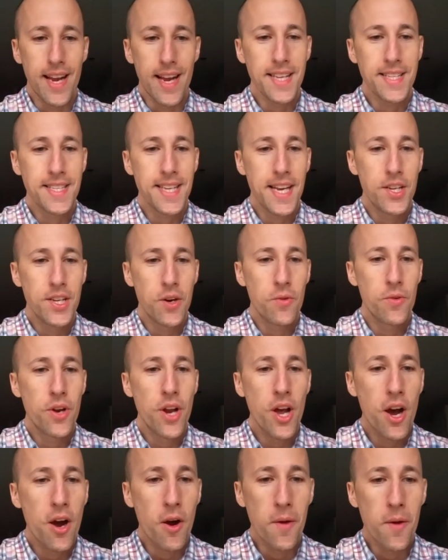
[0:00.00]
guess I don't
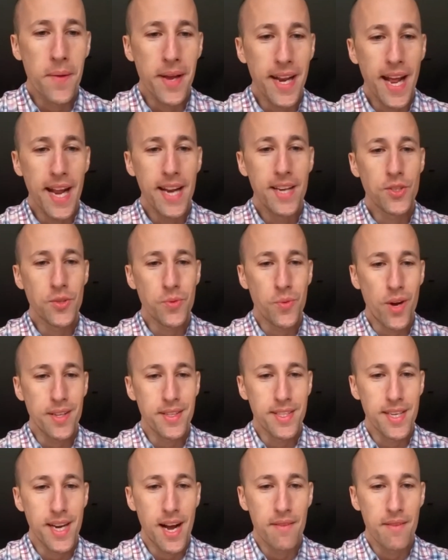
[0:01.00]
know. I mean, Aiden
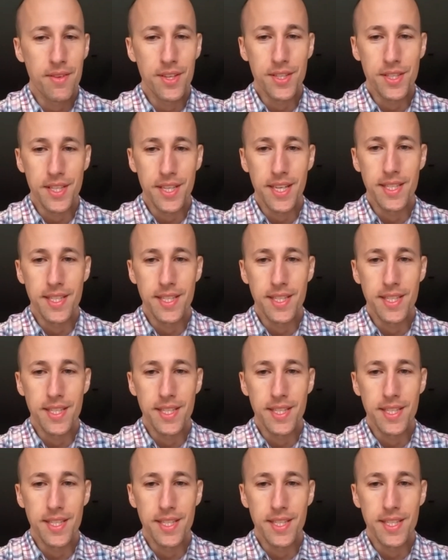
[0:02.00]
Swanson obviously